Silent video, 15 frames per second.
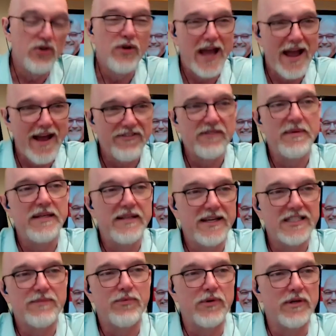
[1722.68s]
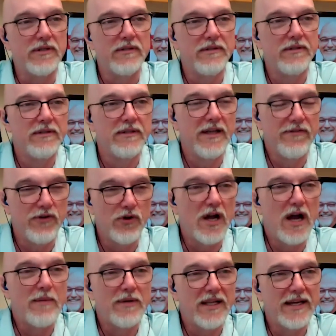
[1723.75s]
you'd have to be desperate if you're
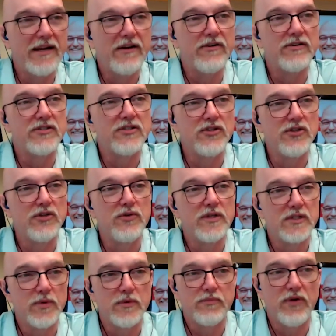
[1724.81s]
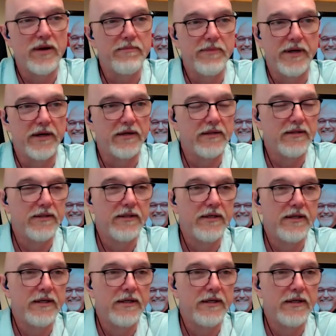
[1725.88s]
Kamala Harris to do this with Bret Baier.